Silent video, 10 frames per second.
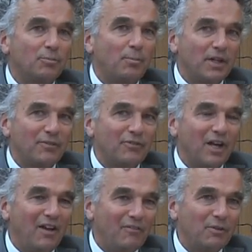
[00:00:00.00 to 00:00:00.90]
it's better
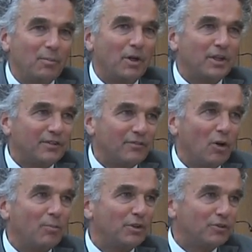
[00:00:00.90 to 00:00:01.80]
for everybody
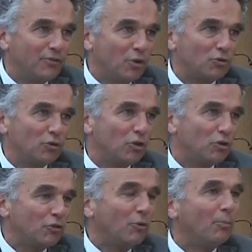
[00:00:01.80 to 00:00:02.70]
if companies focus on
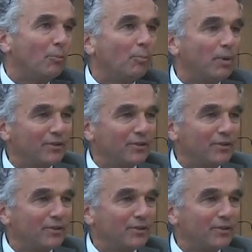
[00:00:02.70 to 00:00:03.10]
long term.